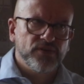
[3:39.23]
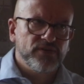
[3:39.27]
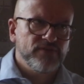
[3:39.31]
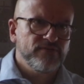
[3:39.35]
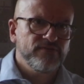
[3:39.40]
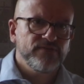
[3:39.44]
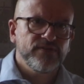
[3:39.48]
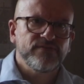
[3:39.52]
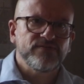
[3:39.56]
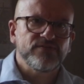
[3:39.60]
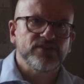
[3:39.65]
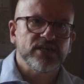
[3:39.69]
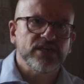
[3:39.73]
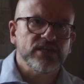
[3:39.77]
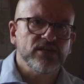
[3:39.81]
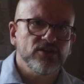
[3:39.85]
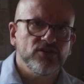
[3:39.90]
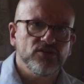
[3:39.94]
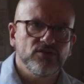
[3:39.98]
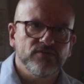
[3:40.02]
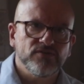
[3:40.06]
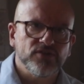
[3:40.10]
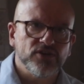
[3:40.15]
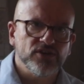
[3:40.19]
15
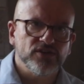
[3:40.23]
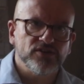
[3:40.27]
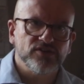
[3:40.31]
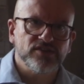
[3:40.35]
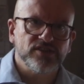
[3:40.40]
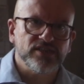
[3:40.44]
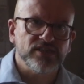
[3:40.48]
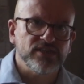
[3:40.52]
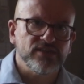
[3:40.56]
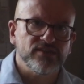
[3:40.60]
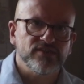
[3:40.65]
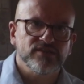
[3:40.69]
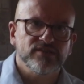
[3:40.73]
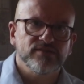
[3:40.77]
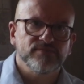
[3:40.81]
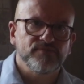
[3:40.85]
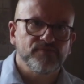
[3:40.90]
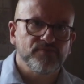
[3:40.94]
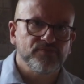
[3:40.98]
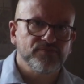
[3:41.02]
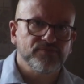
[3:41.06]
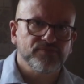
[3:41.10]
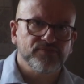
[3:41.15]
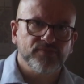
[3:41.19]
universities
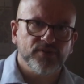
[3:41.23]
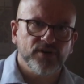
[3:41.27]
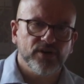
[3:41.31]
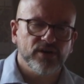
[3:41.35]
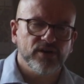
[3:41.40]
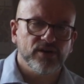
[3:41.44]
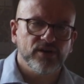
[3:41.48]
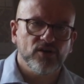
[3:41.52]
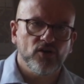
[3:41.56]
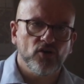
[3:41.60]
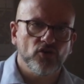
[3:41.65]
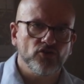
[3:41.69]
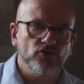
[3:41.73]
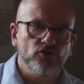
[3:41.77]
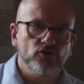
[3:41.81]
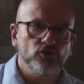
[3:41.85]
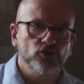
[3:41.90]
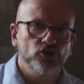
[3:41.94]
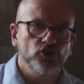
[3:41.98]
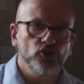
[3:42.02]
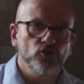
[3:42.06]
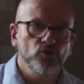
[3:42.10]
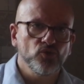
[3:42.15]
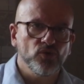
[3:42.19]
on your
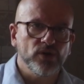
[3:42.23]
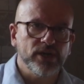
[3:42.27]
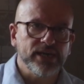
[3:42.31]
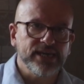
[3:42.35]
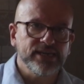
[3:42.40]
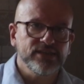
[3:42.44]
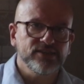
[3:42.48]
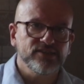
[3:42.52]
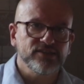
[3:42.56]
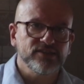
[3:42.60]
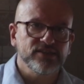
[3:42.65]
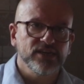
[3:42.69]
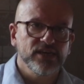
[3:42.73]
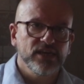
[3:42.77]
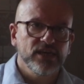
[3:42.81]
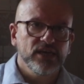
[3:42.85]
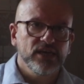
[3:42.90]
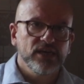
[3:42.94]
shortlist.